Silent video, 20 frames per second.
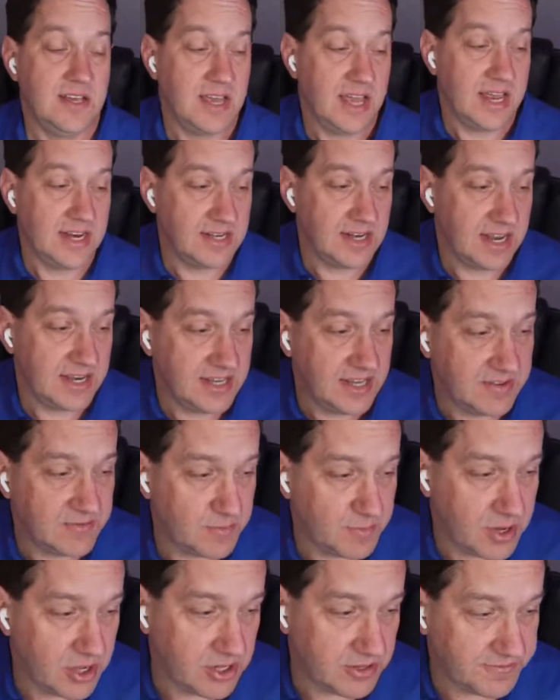And give
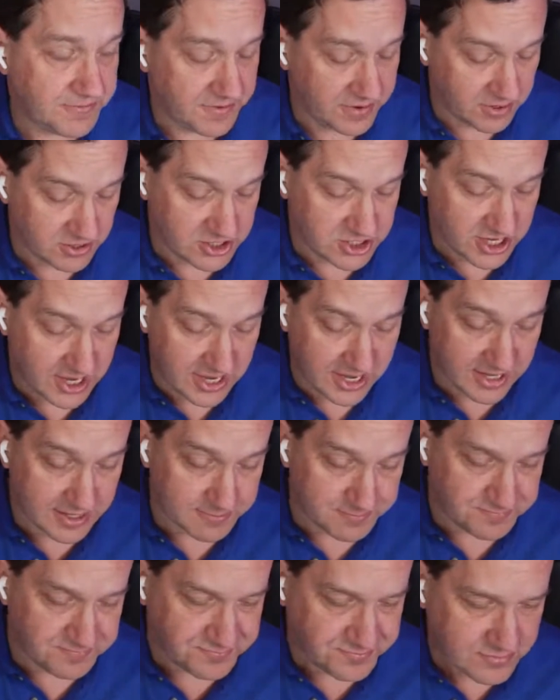them all a fair shake.
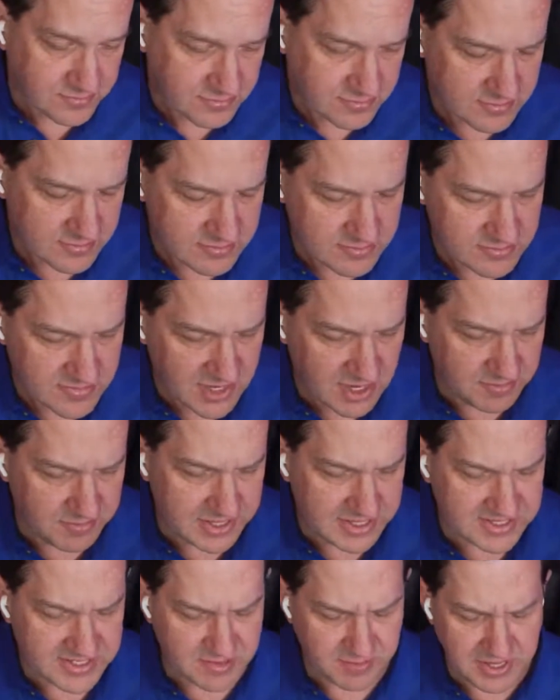
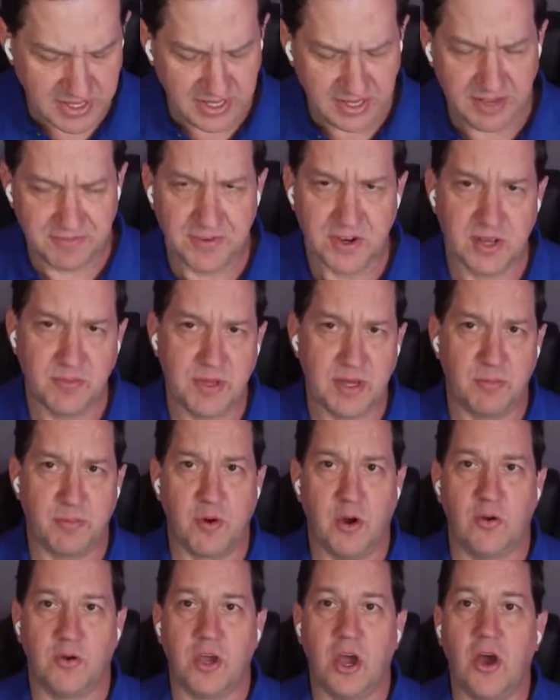Because to me, if you're going to be a
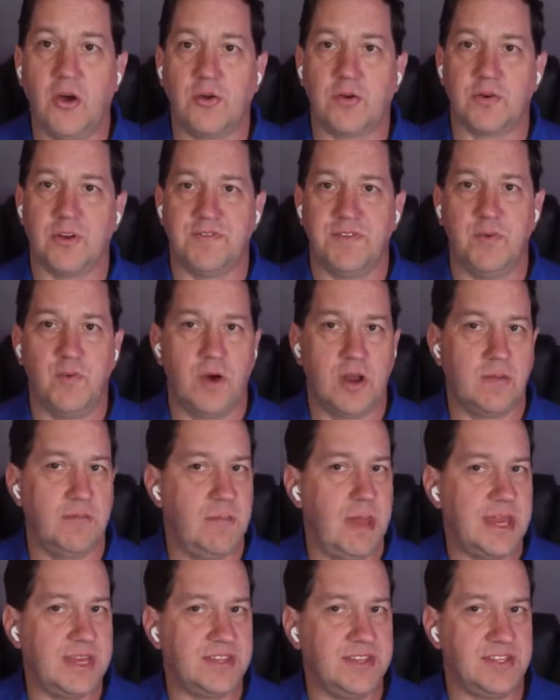pro coder, if you want to
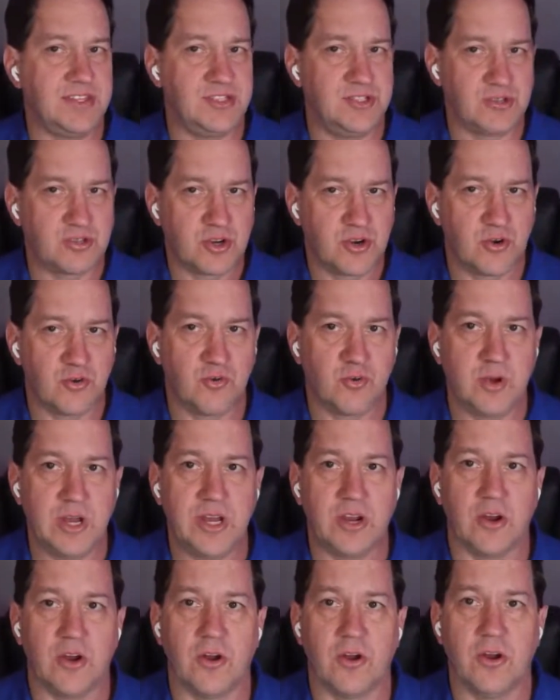make this your
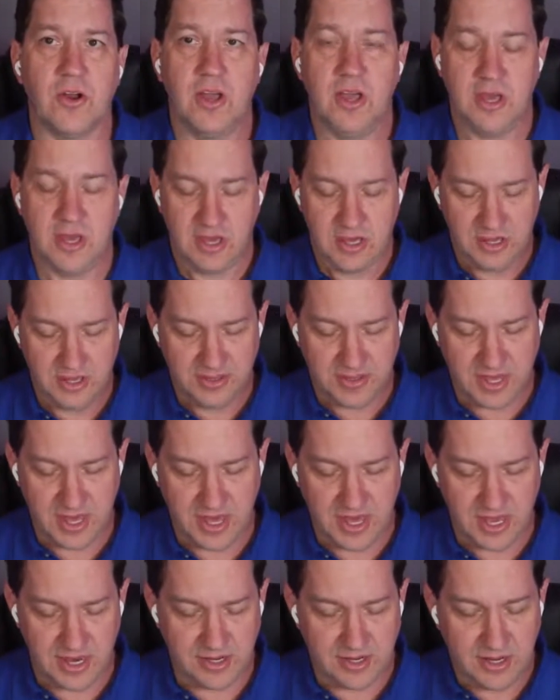career,
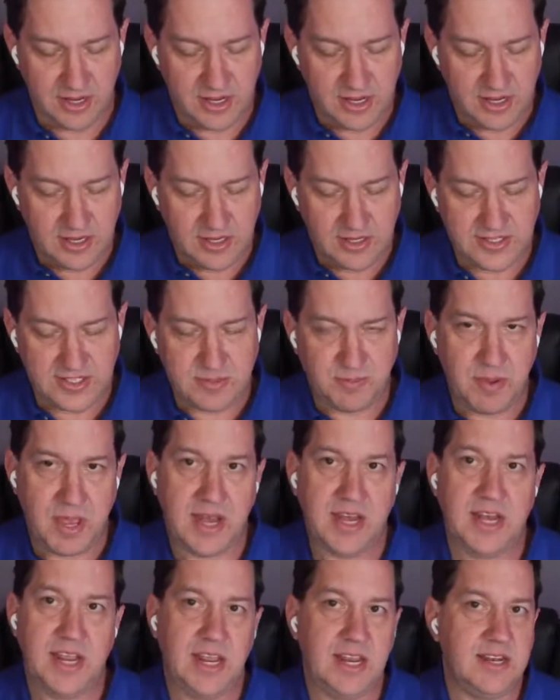then
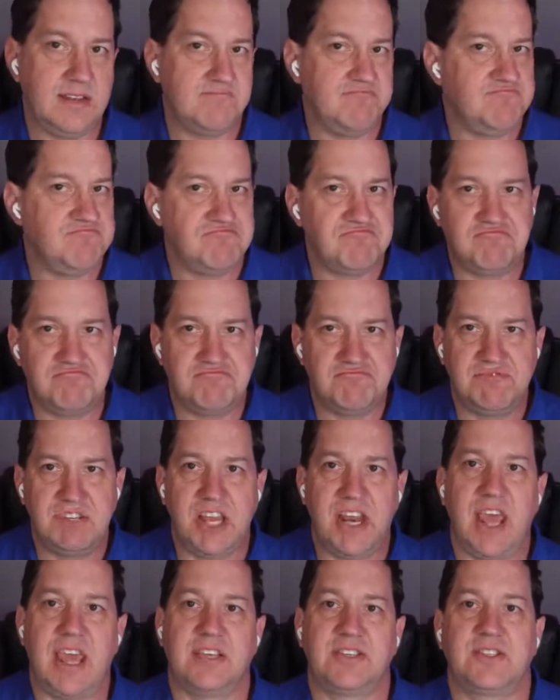spending
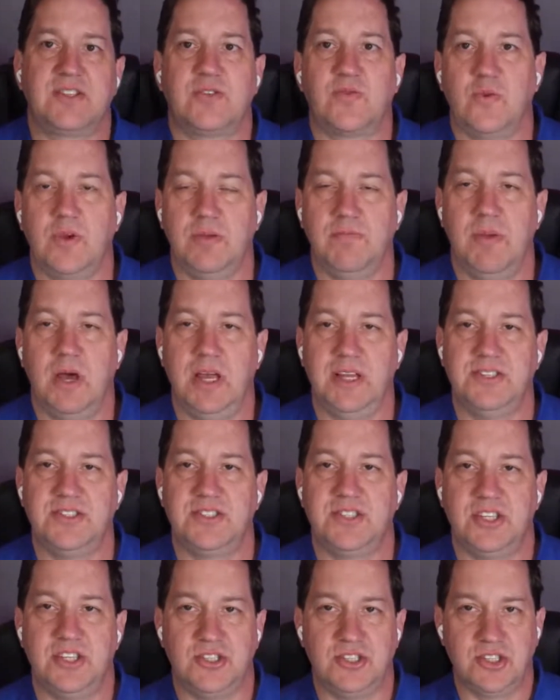the next 3
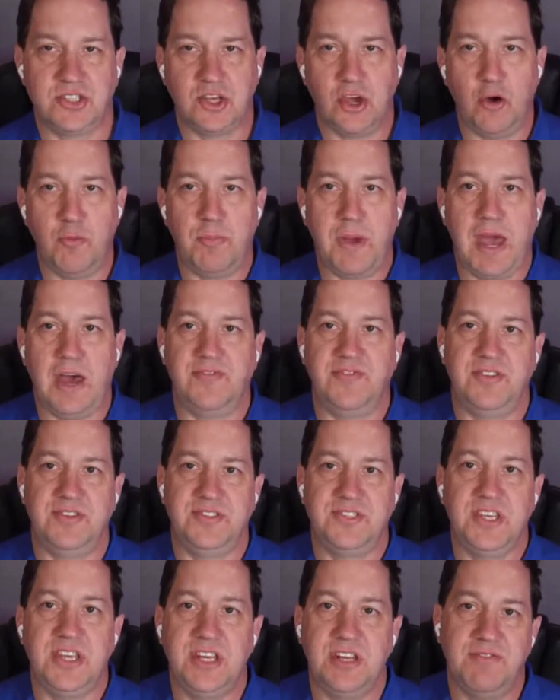months to scope out the
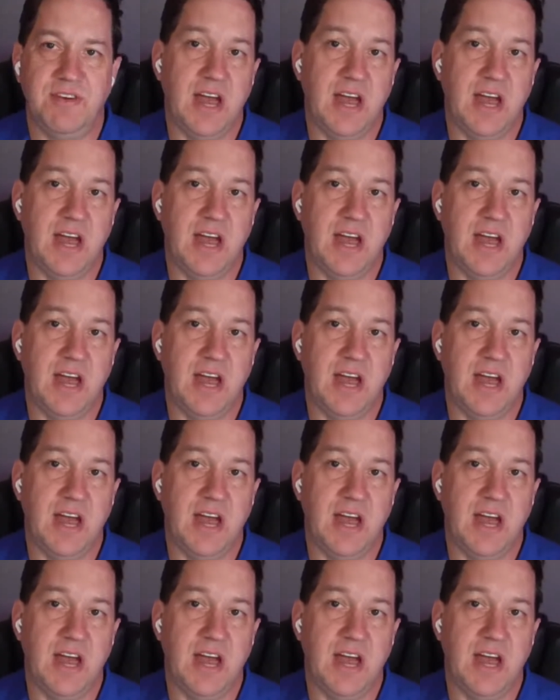scene of